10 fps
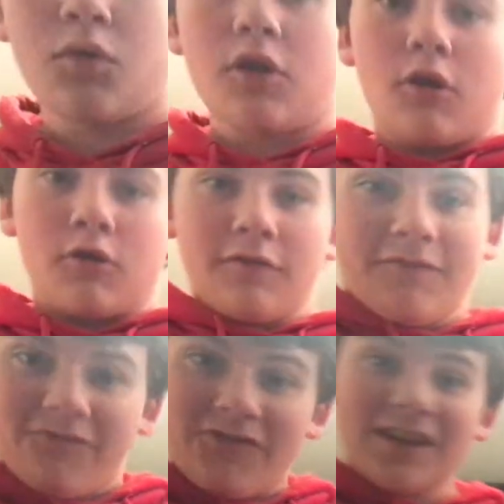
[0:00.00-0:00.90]
we're going on to
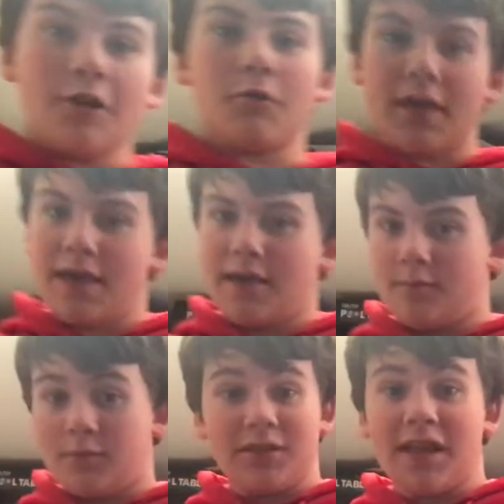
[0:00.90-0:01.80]
video
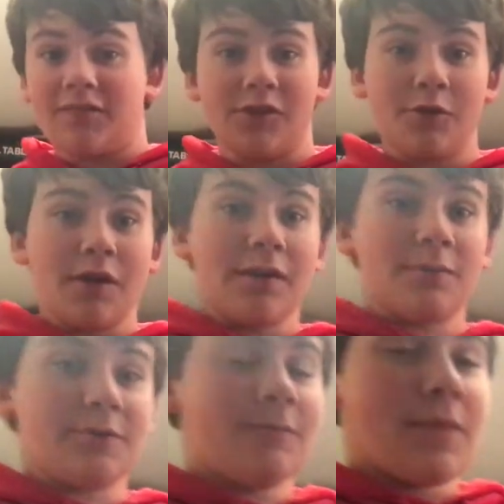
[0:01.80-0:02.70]
games. Yes, video
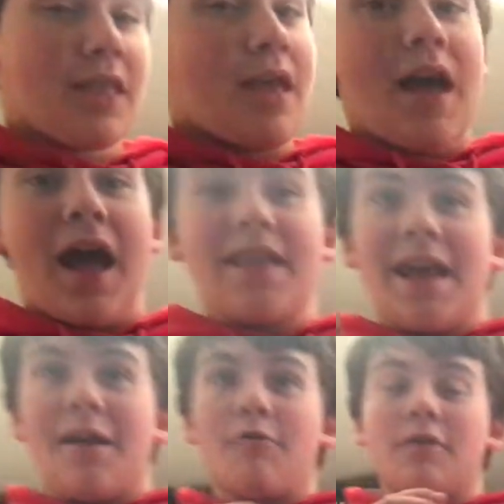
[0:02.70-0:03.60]
games.
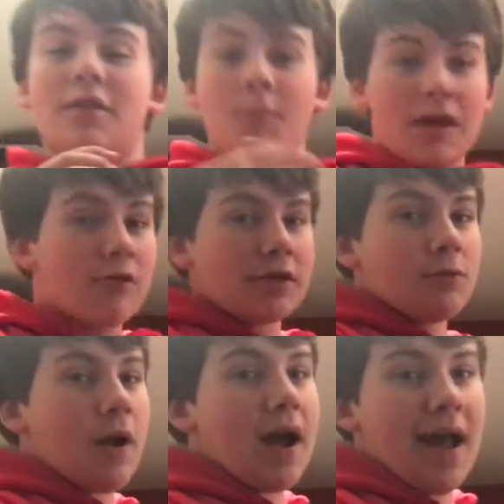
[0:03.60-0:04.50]
Now, the big
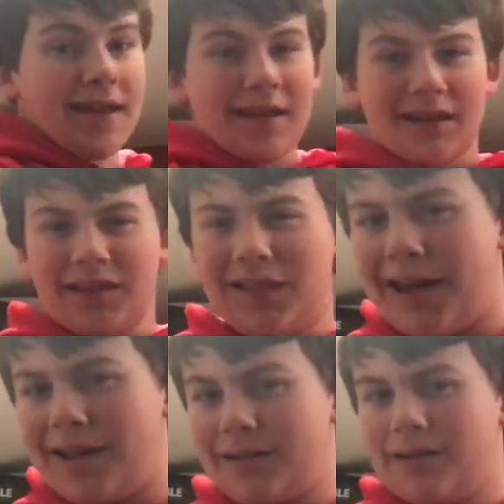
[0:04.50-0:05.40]
reason why I didn't get a
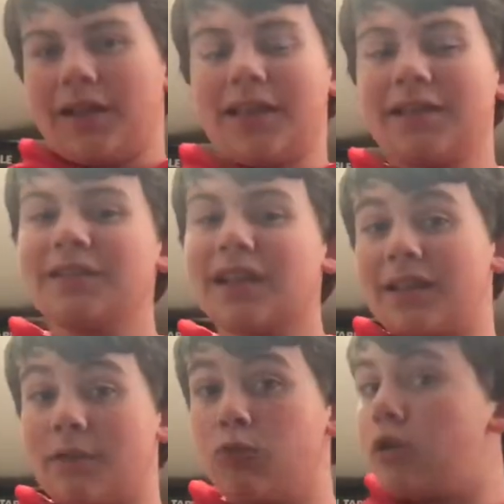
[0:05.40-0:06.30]
lot, like, this is like a
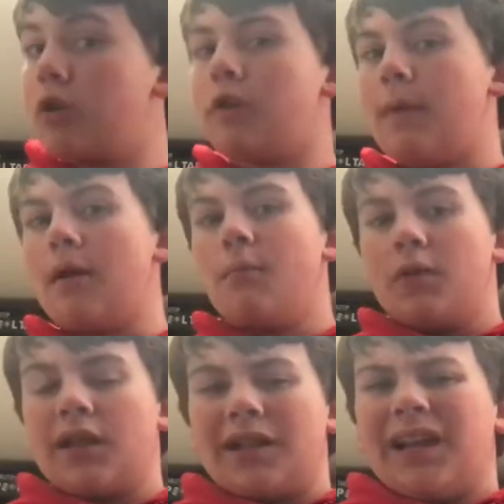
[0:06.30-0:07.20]
really good amount, but
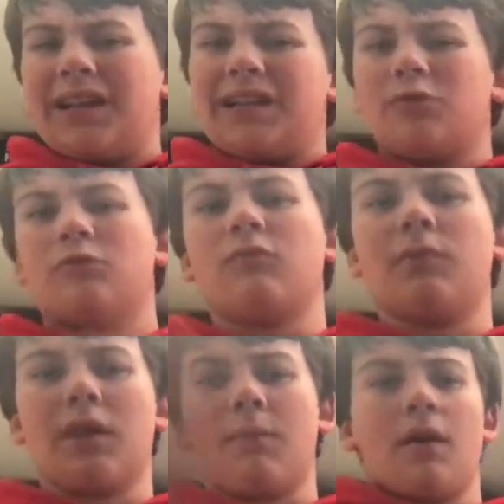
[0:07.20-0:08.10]
like a lot of this was from
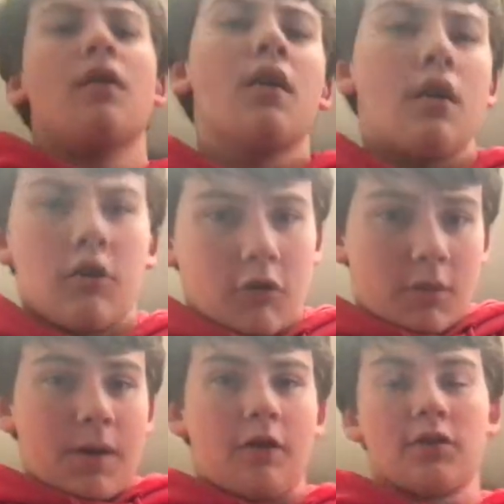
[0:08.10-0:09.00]
like my
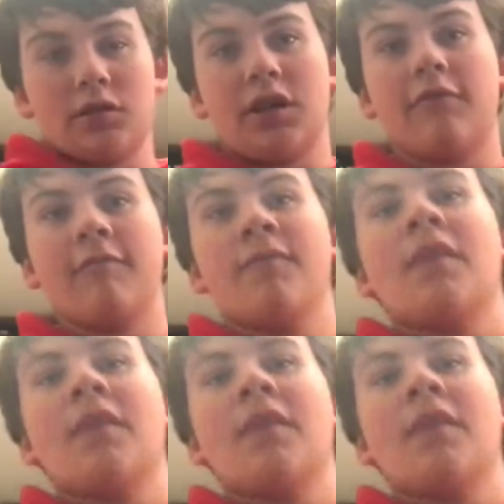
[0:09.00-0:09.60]
grandparents and stuff.